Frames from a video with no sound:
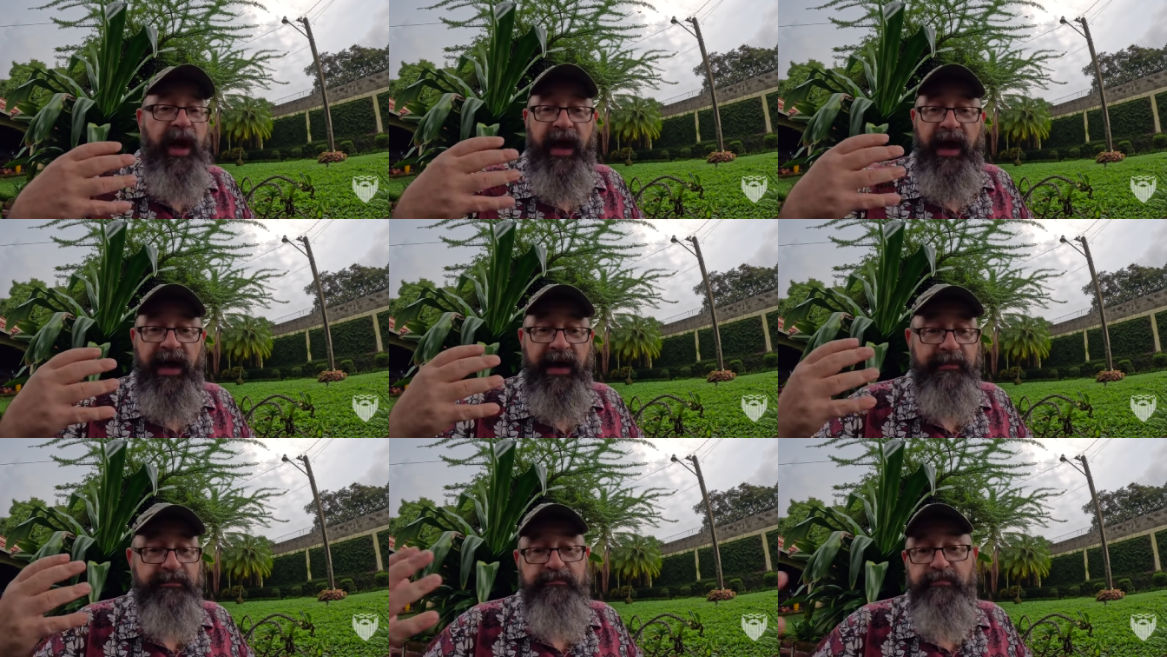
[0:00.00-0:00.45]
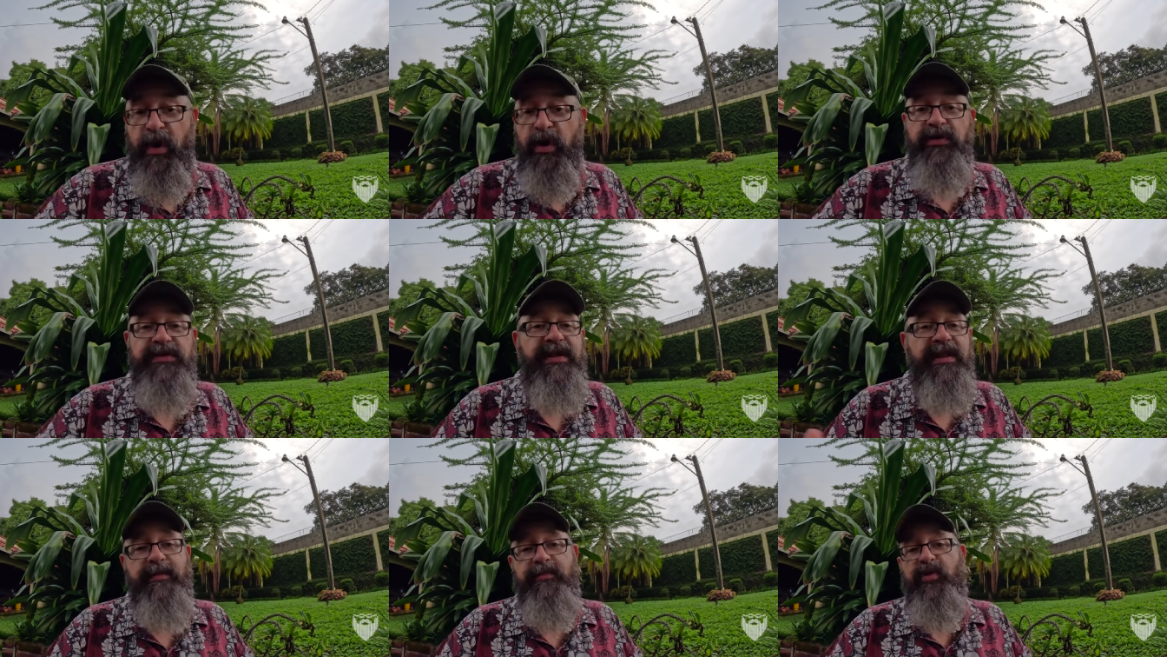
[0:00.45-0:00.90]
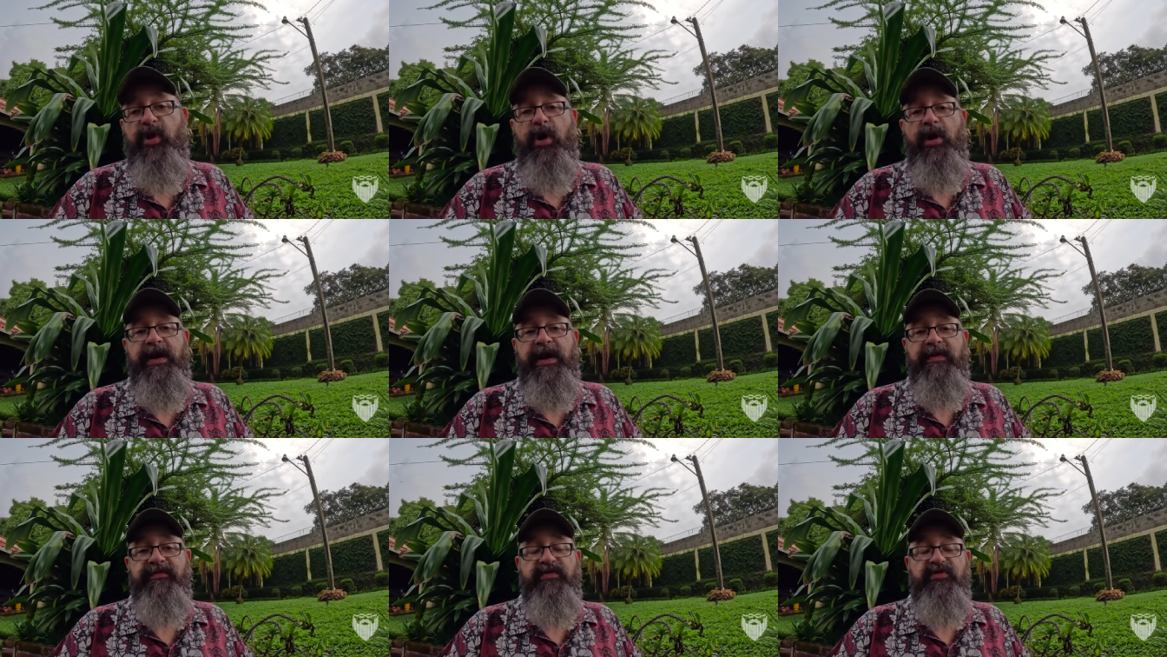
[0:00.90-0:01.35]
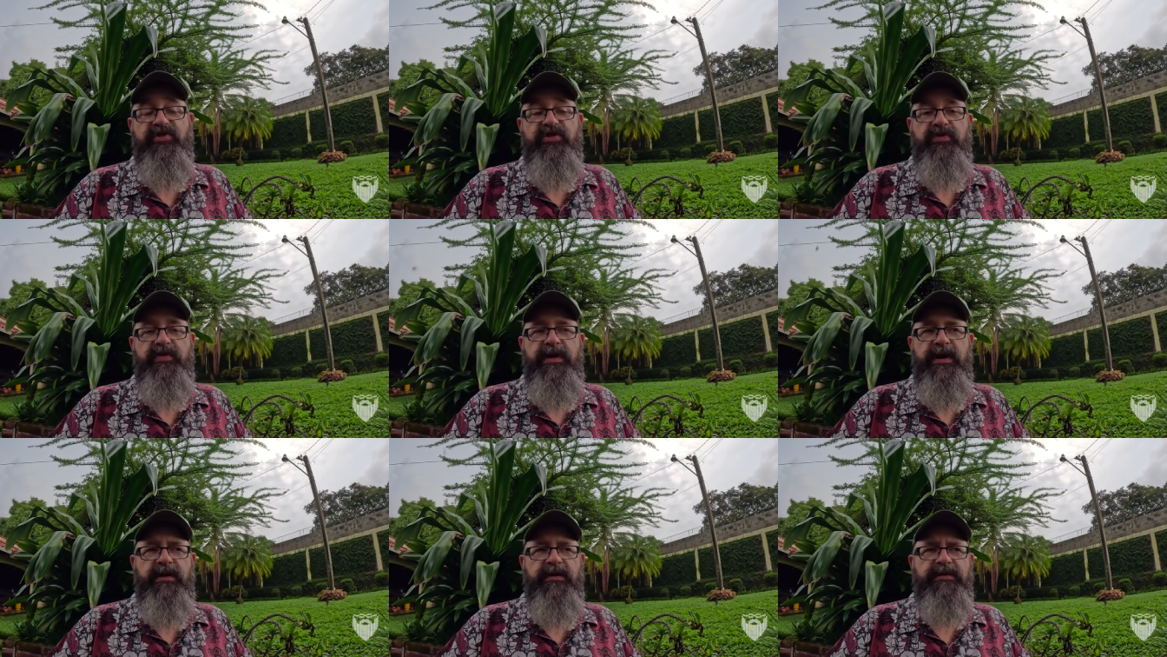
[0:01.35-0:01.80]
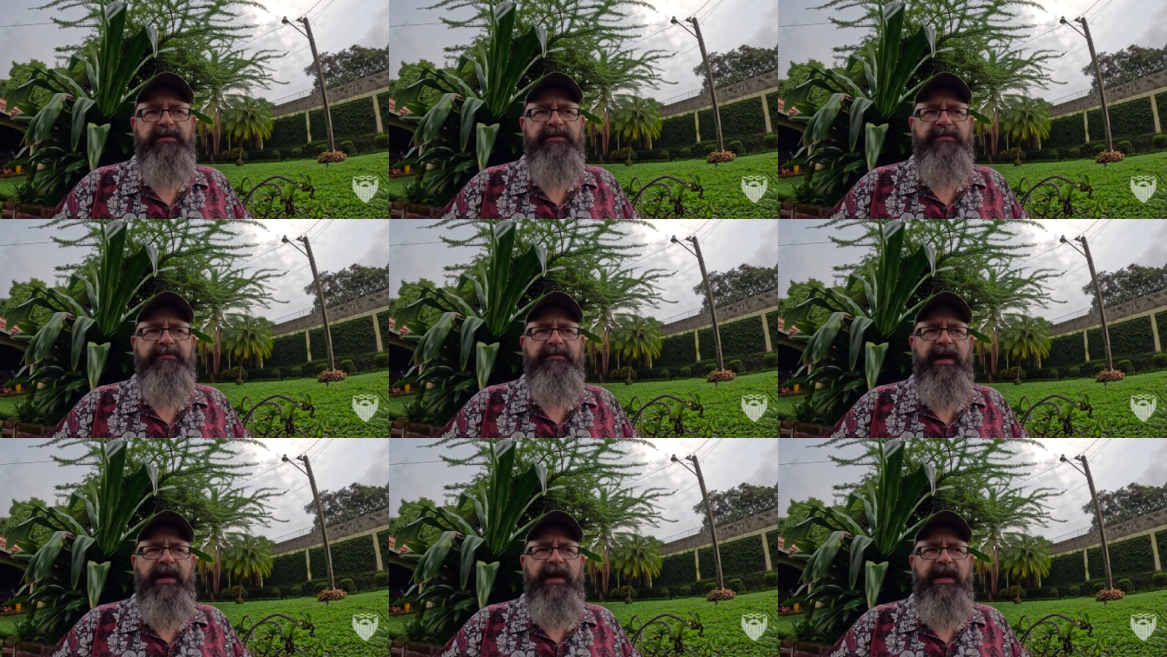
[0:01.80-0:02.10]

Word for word: uh, most of them gone after two years,